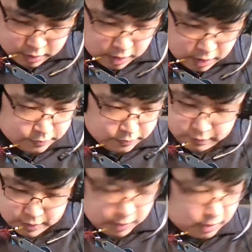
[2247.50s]

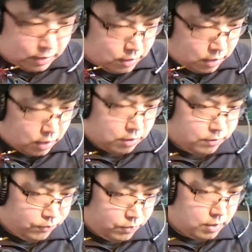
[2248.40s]
I've seen
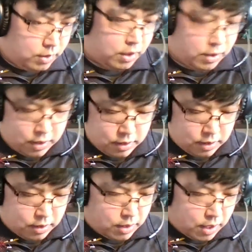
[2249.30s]

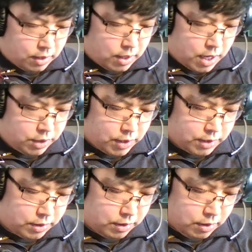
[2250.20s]
the kind of the
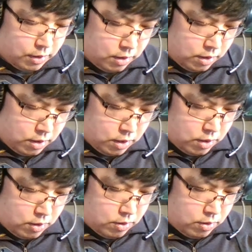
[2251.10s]
headdress of the,
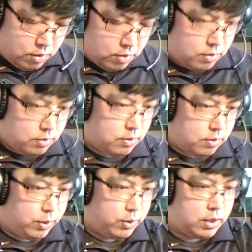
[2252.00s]
what
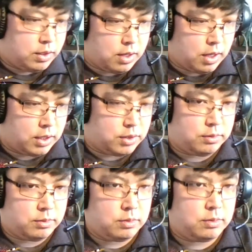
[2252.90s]
we would I guess
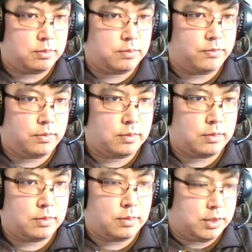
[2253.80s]

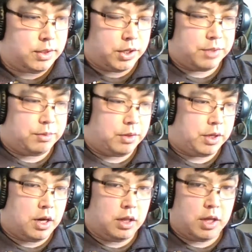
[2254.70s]
stereotypically
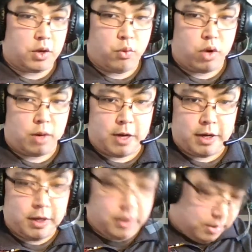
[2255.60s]
call like a war
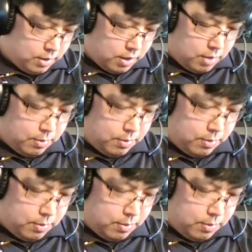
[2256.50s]
bonnet made.